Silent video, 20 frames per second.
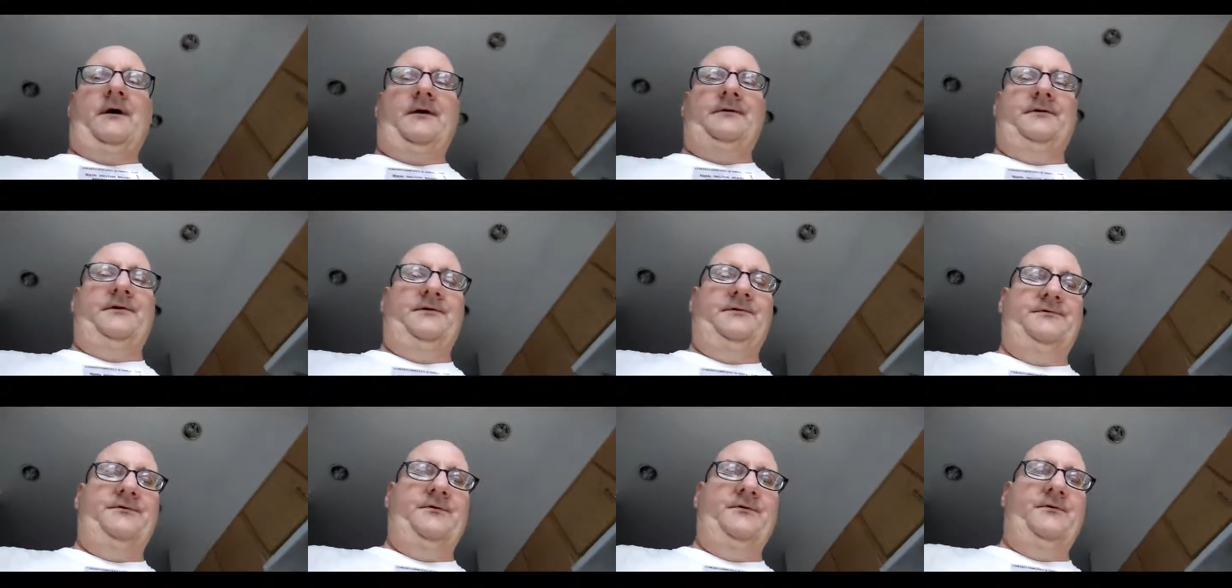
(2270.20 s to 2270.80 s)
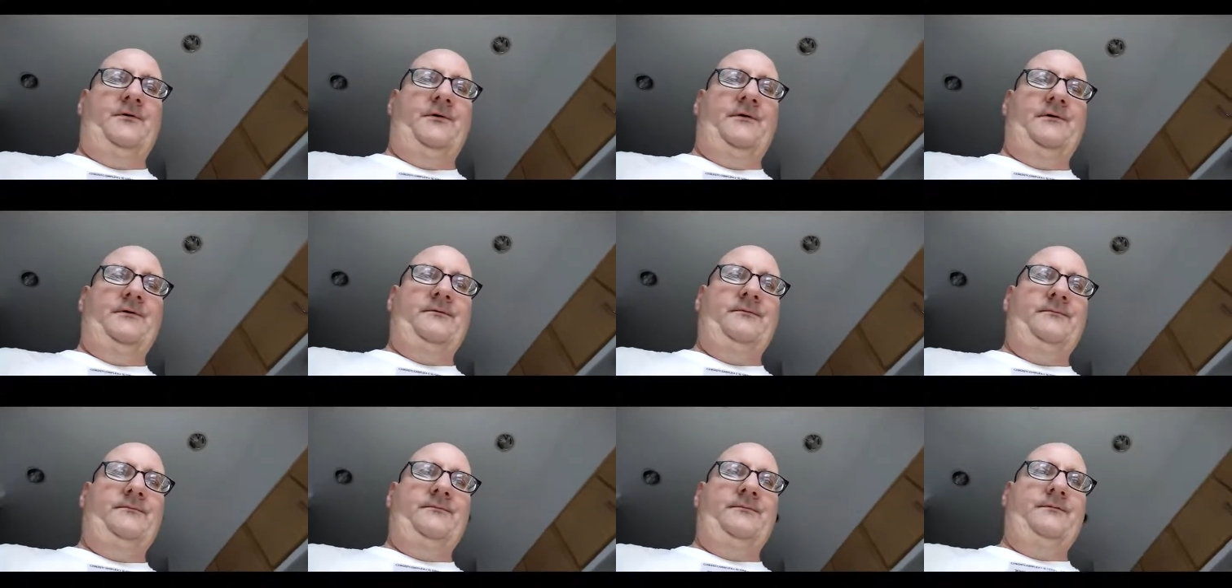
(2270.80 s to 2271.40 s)
I need
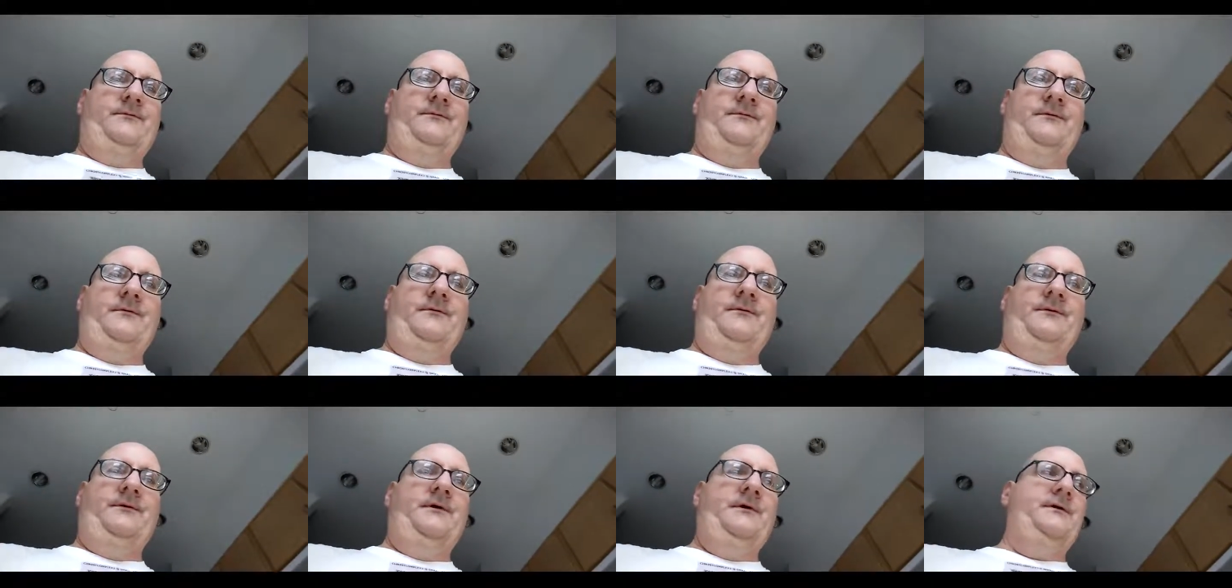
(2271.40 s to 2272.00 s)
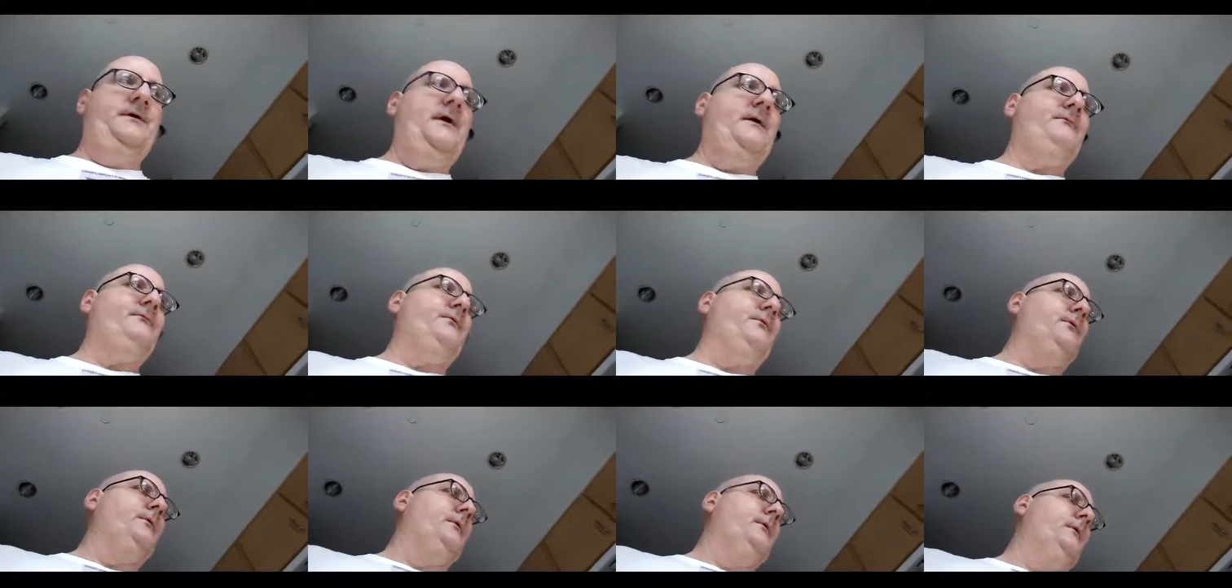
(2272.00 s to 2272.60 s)
to get
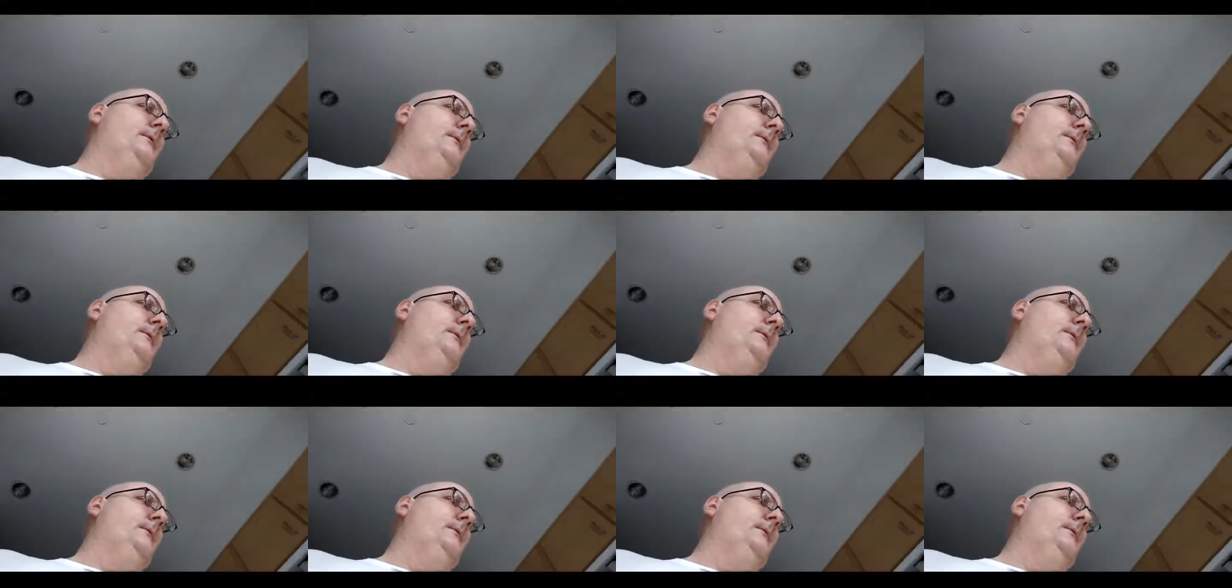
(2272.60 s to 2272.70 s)
after.